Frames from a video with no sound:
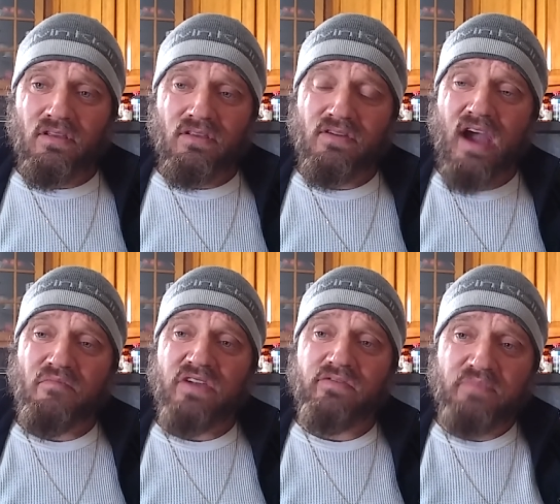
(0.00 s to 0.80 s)
You got to
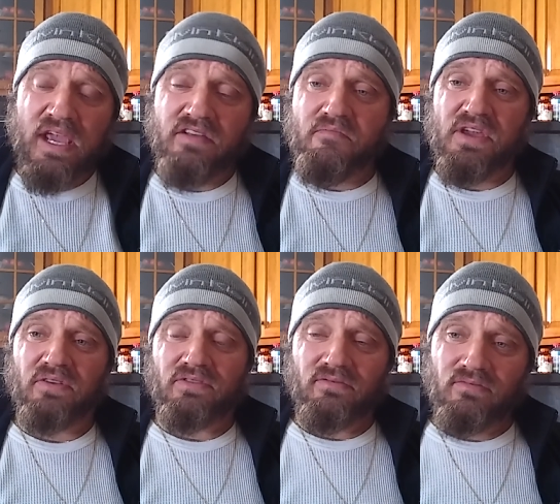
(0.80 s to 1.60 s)
be able to pay your
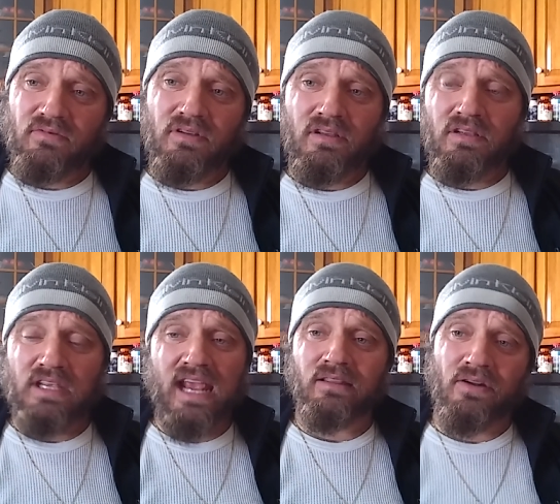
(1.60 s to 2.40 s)
bills.
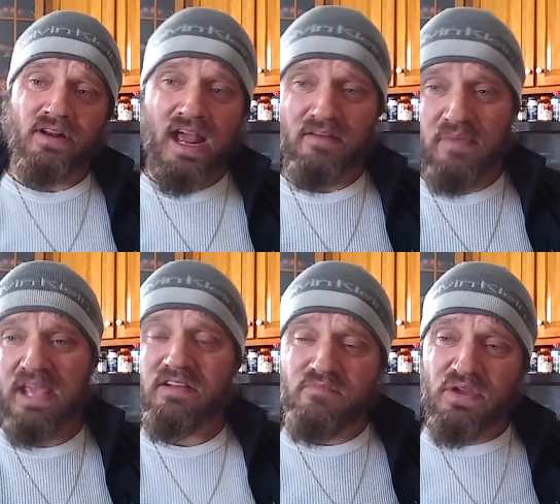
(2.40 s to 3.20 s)
You ain't learning how to
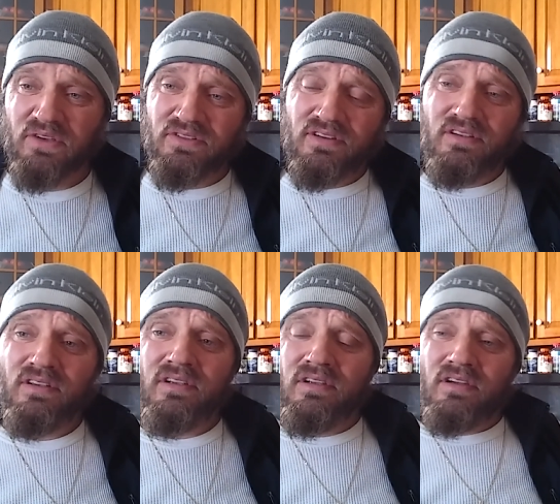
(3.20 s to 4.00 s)
pay your bills
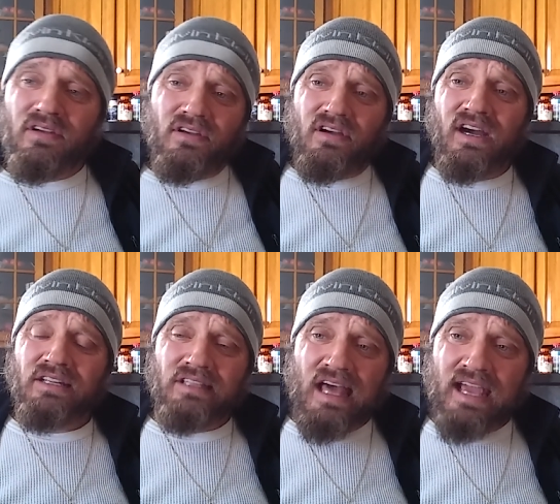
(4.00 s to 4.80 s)

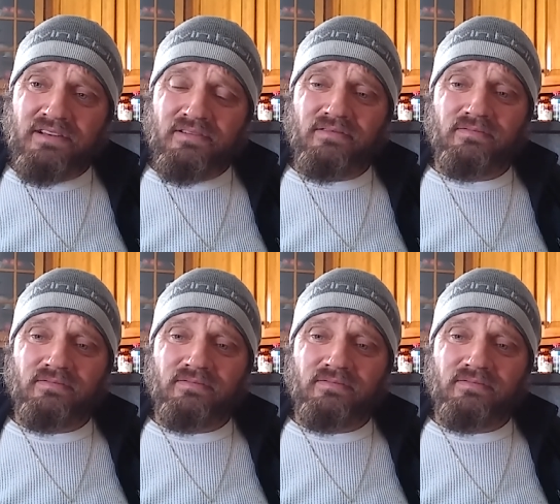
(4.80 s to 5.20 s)
online.